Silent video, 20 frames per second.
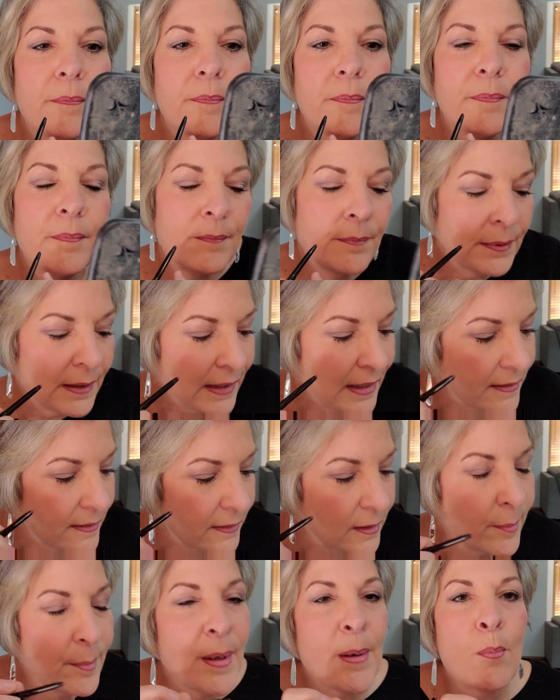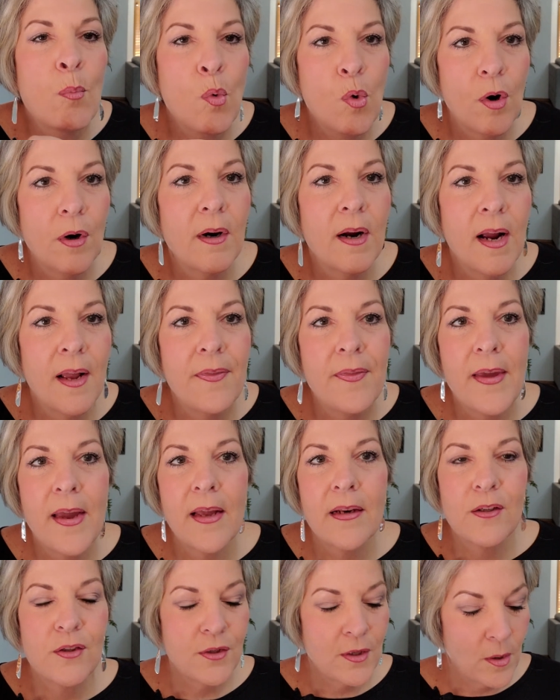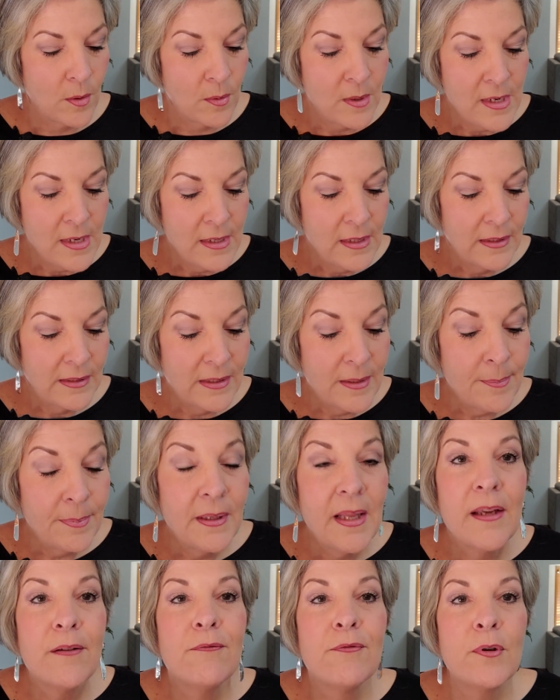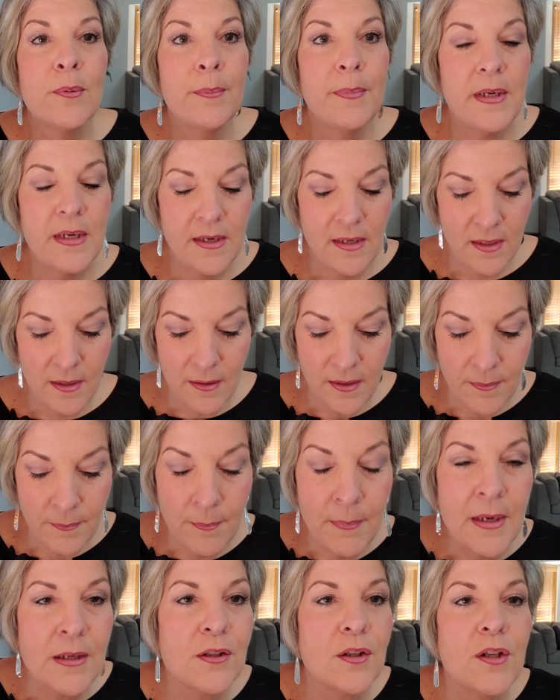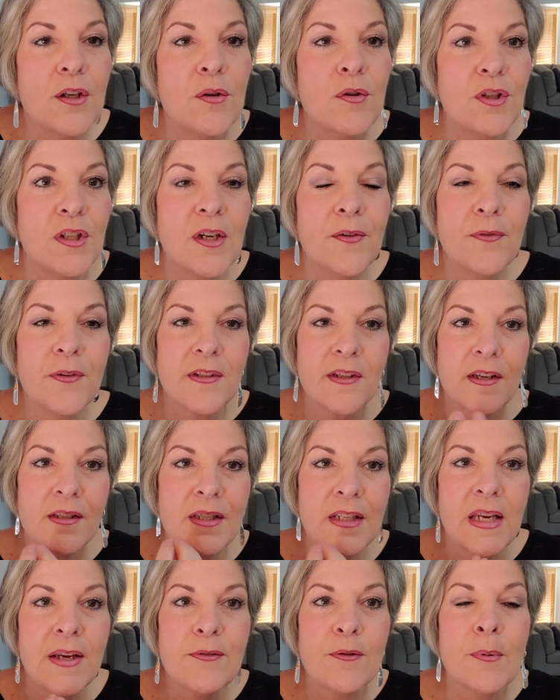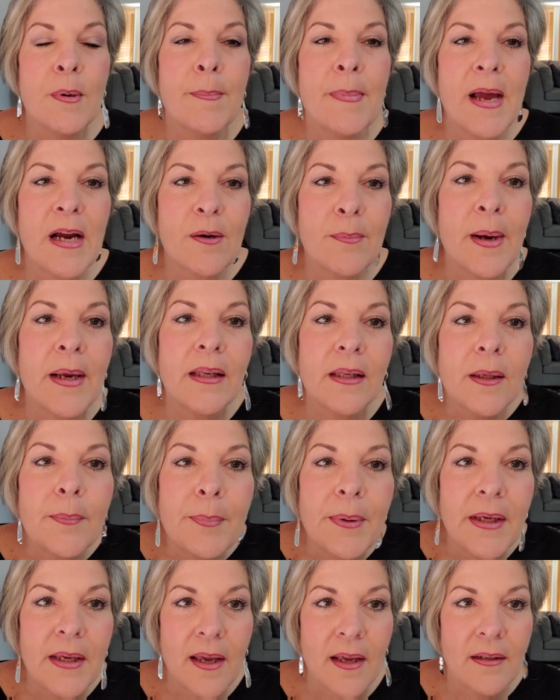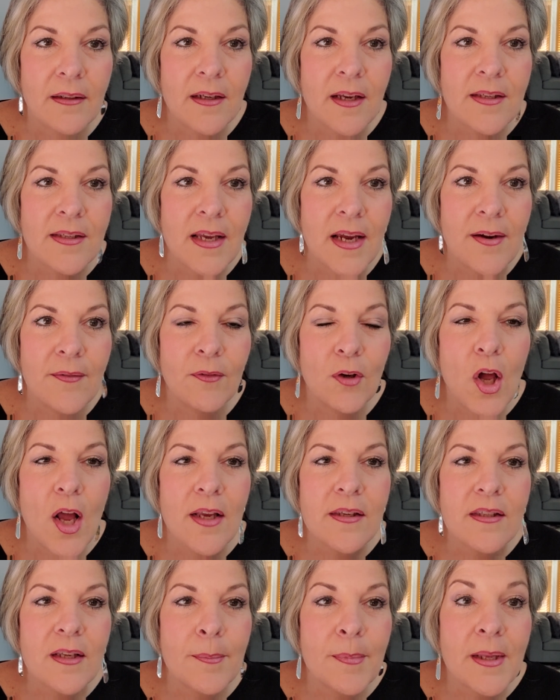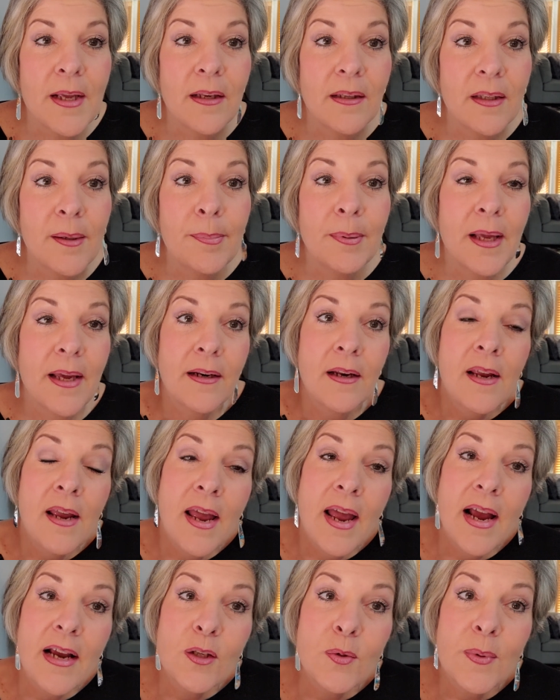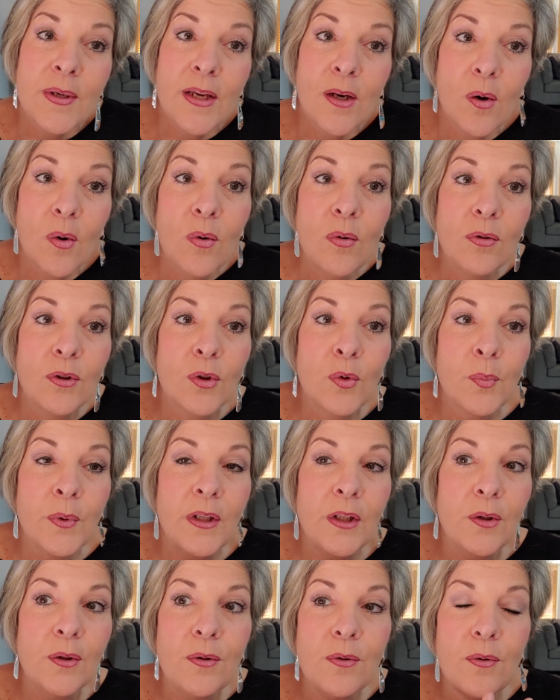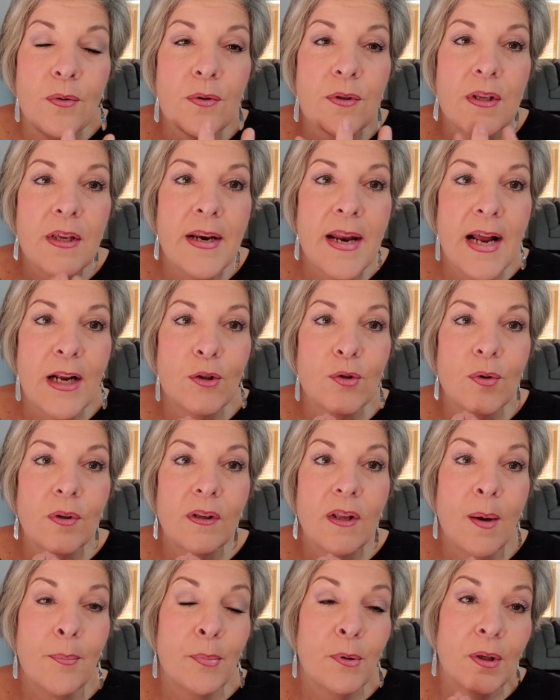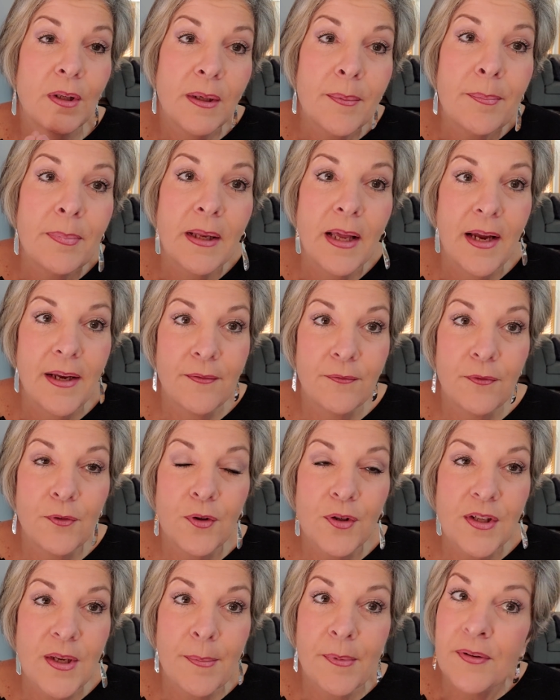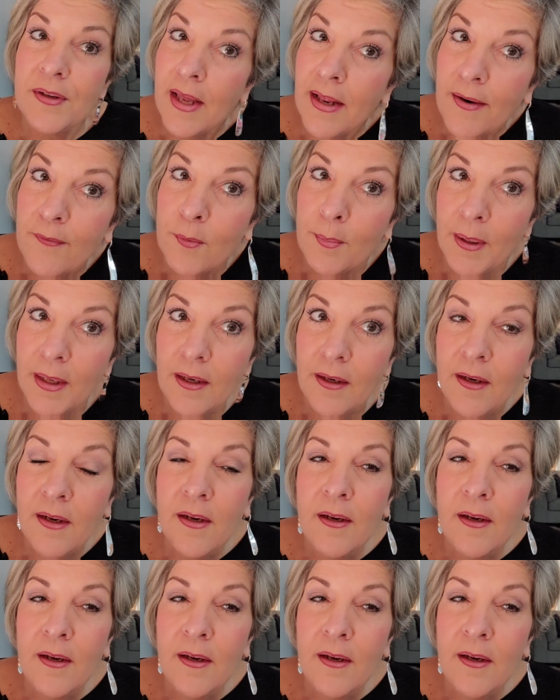blend a little bit more on that. So lip line for me makes a huge difference because it gives me back my lip again because I've lost some of that lip line. As we get older, we lose the natural upper lip line for some, not everybody.